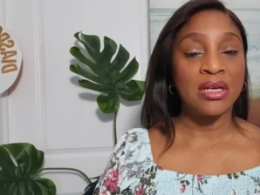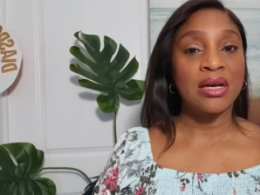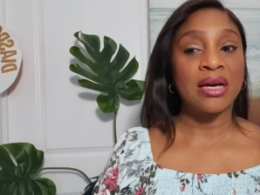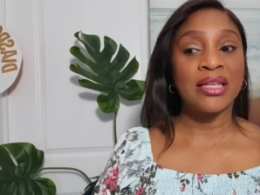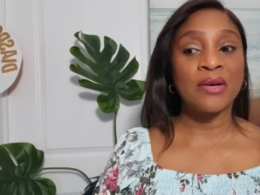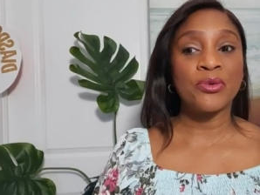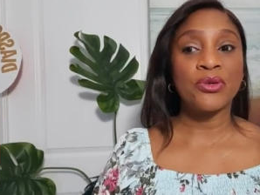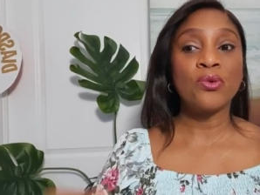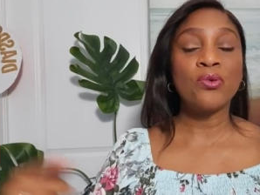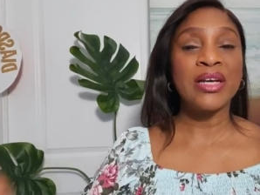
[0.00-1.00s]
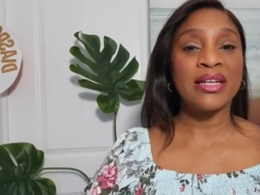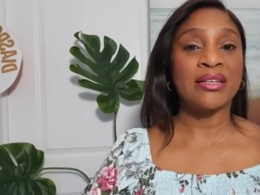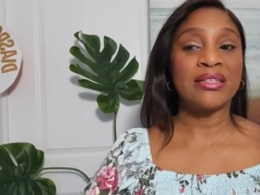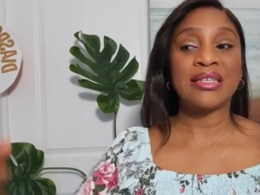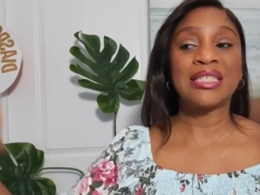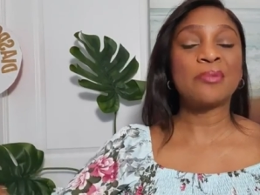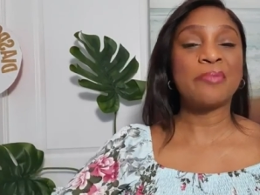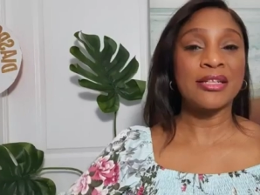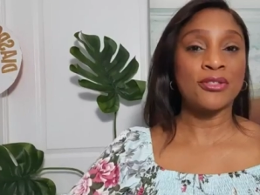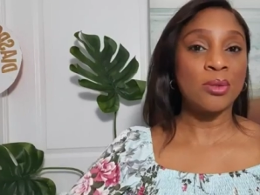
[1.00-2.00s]
And then we go in and
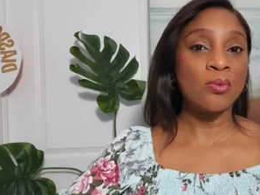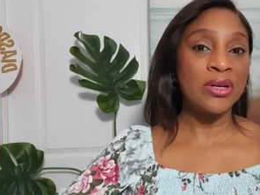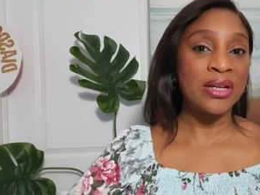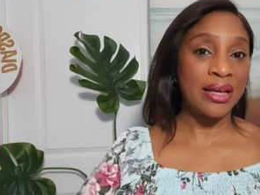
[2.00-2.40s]
expect someone